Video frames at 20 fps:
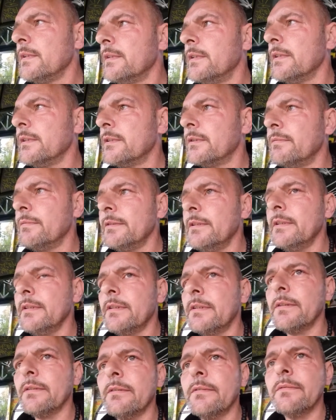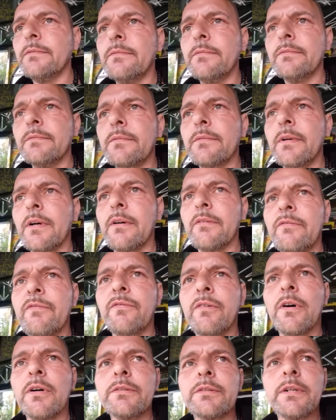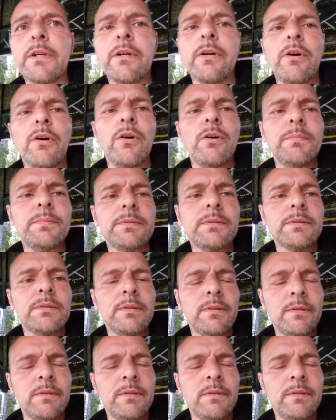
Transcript: this week. I fucked the cops.